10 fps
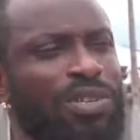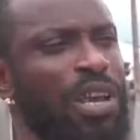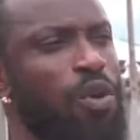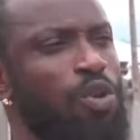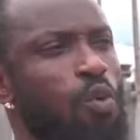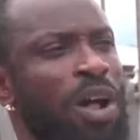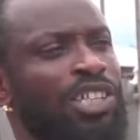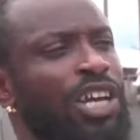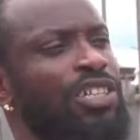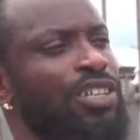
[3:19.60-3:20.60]
will say when you
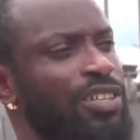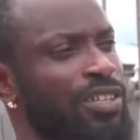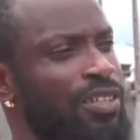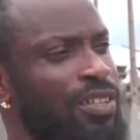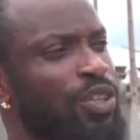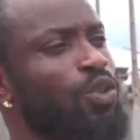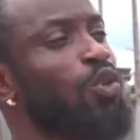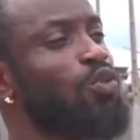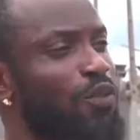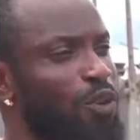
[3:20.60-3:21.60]
want changes, you
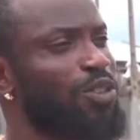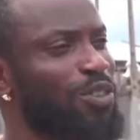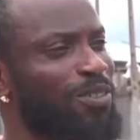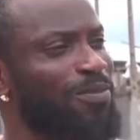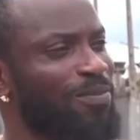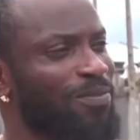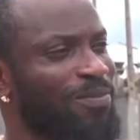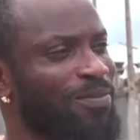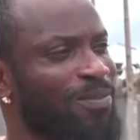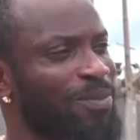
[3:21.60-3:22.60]
go to vote.
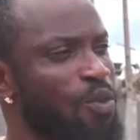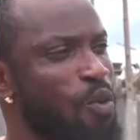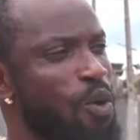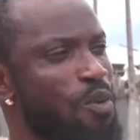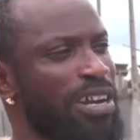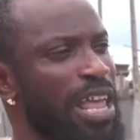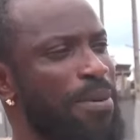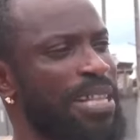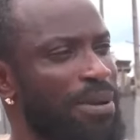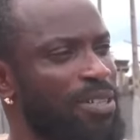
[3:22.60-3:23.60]
When you want a
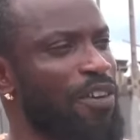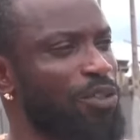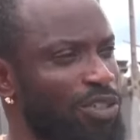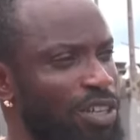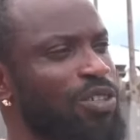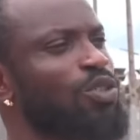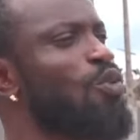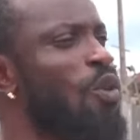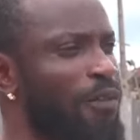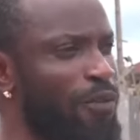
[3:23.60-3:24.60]
betterment of a State, you
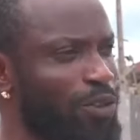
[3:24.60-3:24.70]
go and